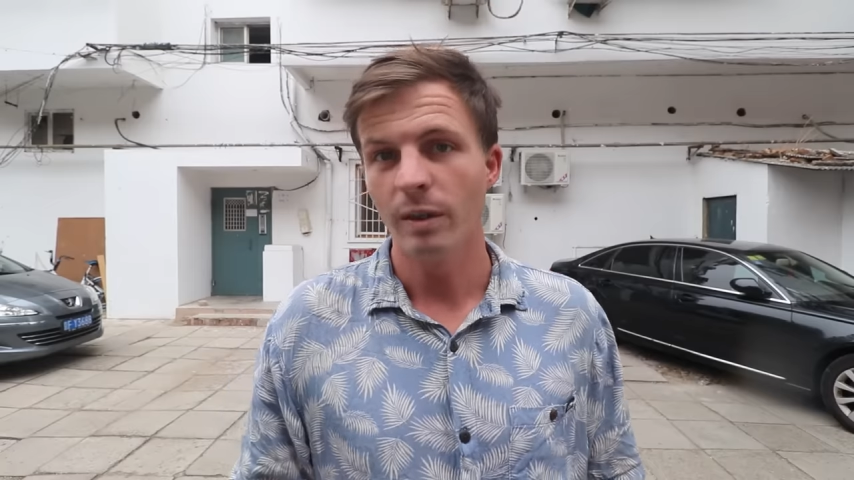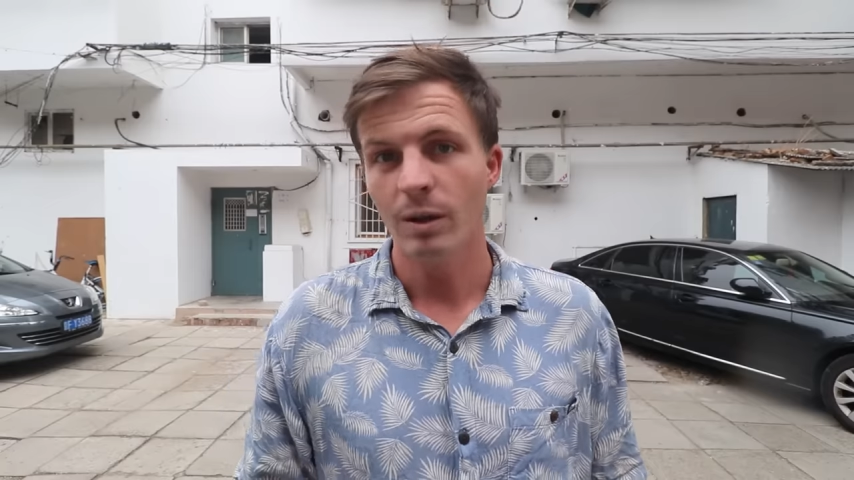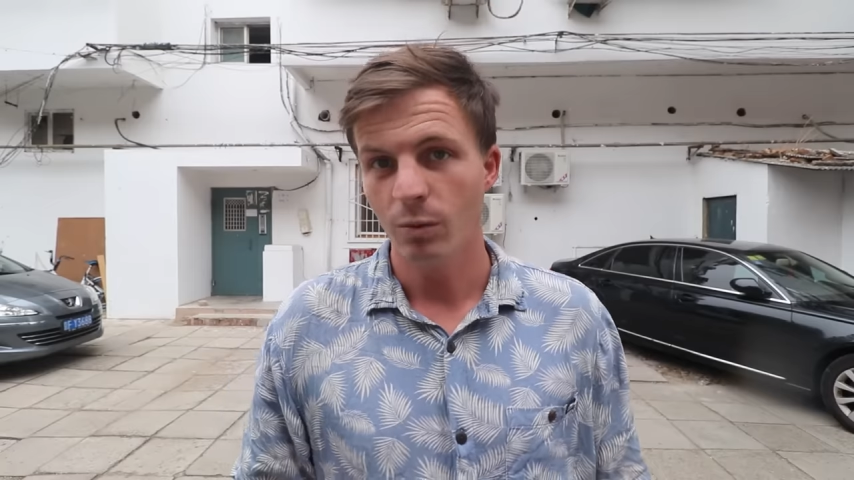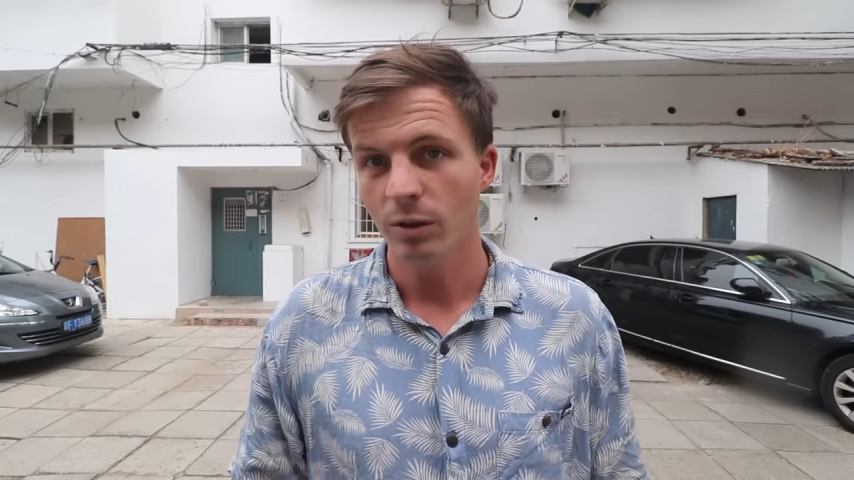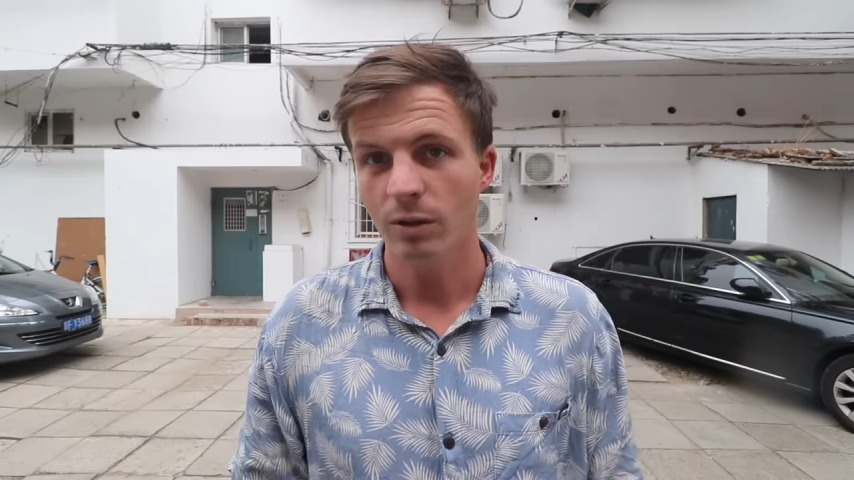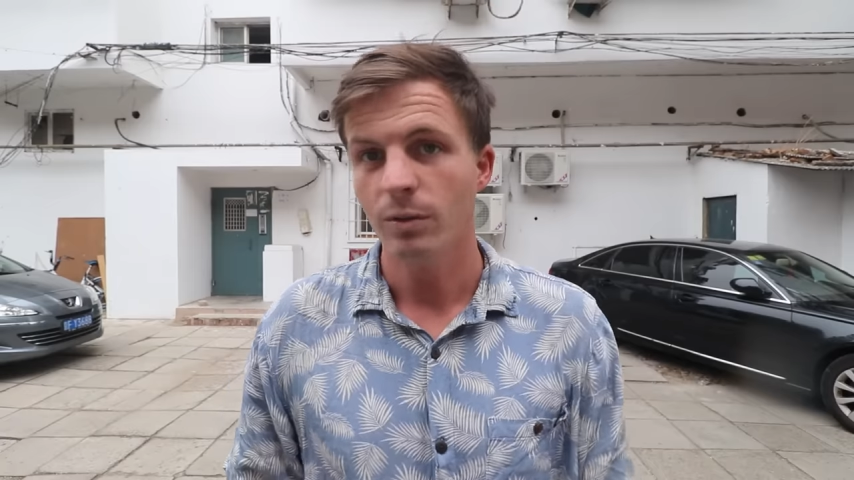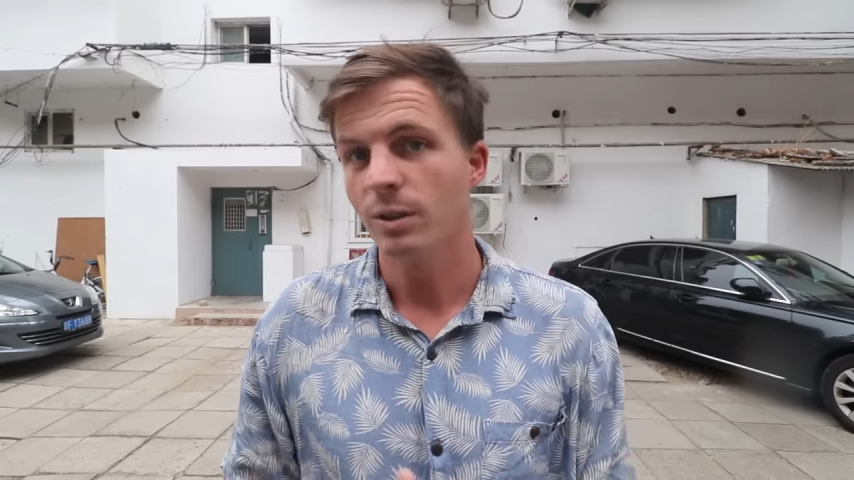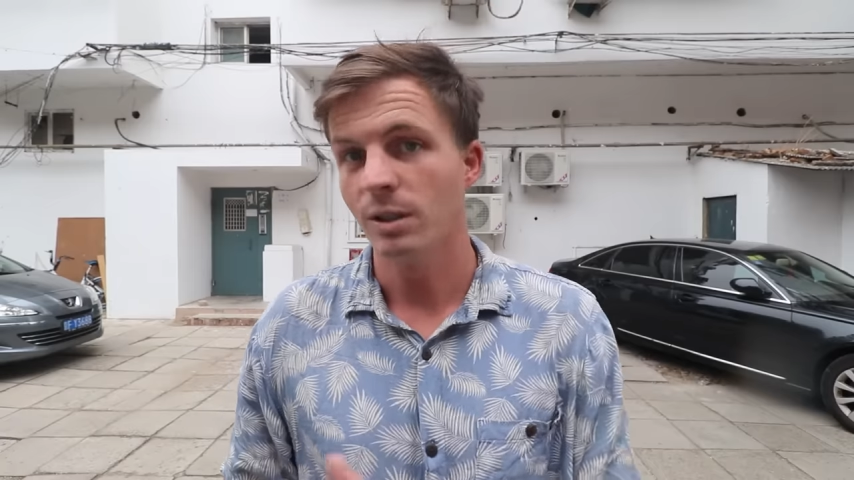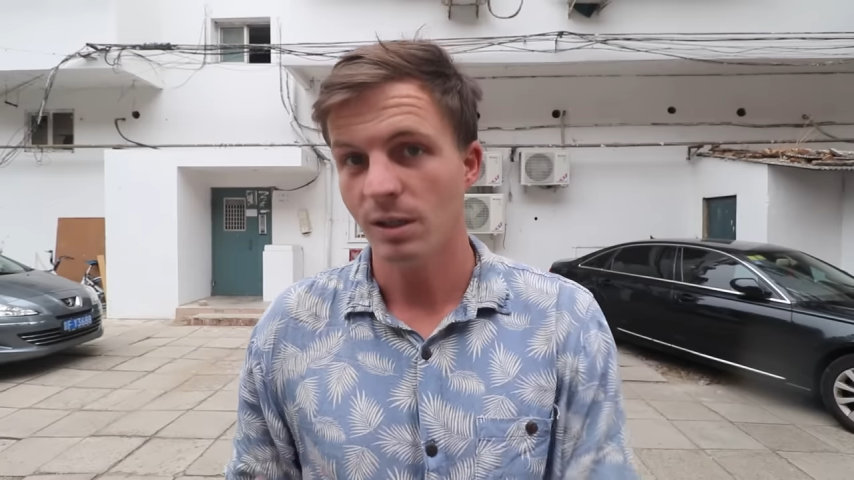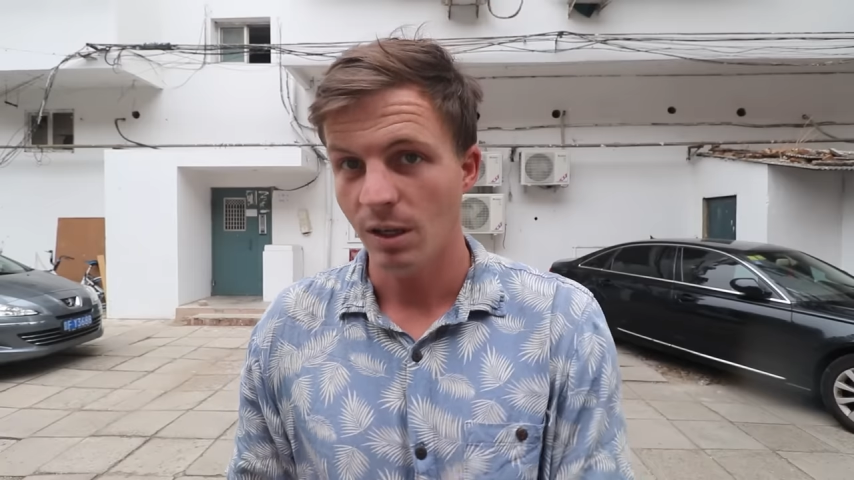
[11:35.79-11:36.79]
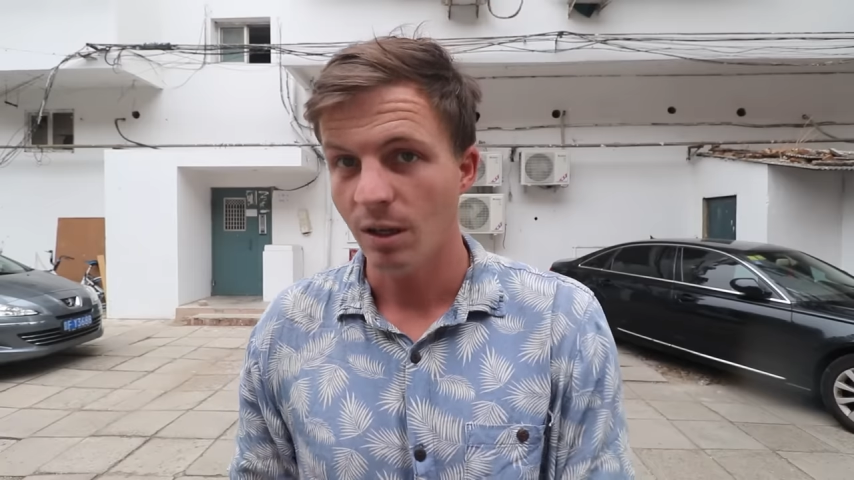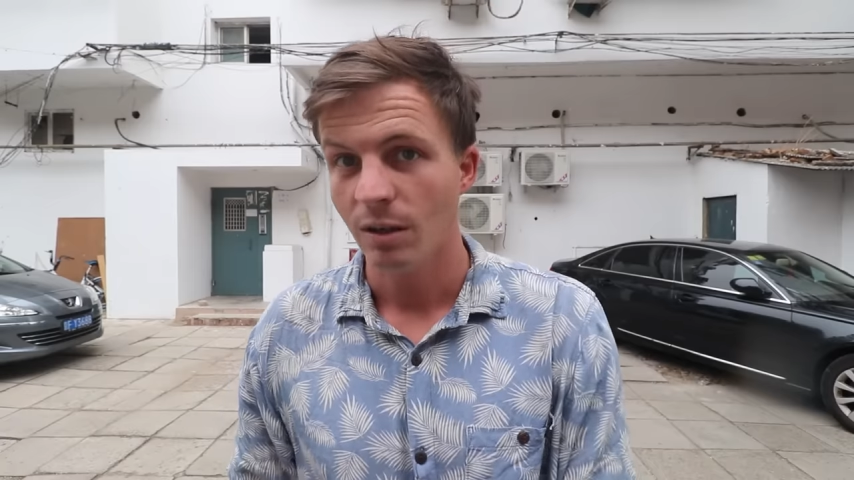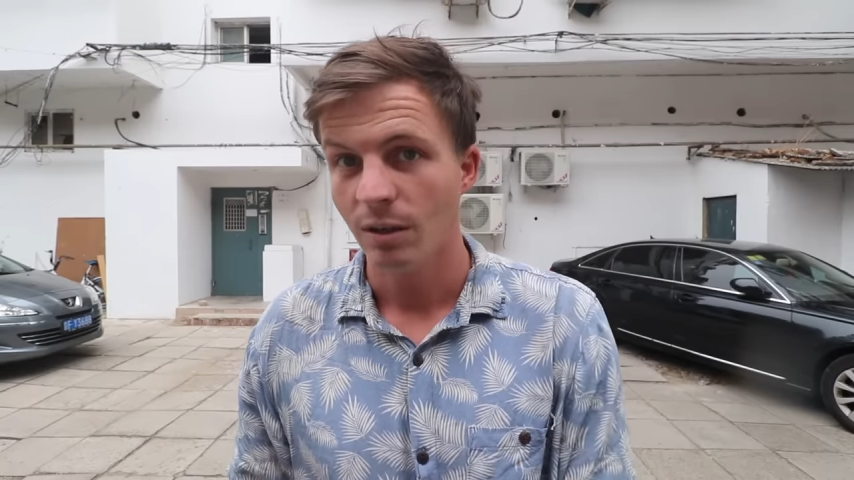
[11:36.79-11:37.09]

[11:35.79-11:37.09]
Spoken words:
they want you to see.